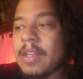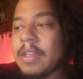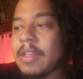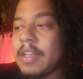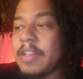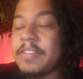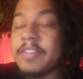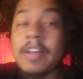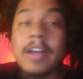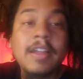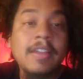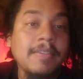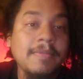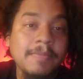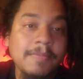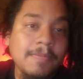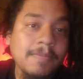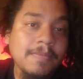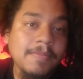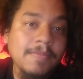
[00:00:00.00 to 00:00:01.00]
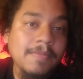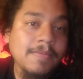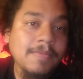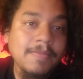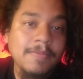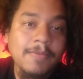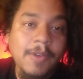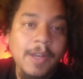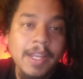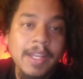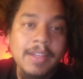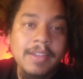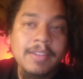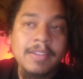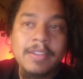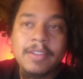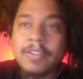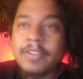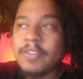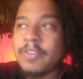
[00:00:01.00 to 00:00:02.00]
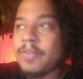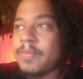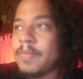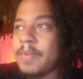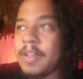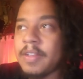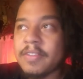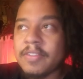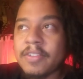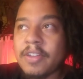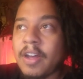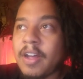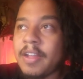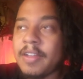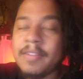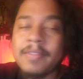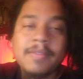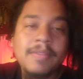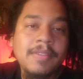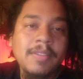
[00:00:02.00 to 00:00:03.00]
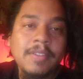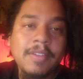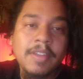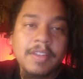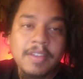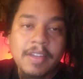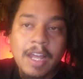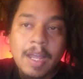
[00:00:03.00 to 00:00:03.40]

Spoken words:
it's done, right? It's gone. The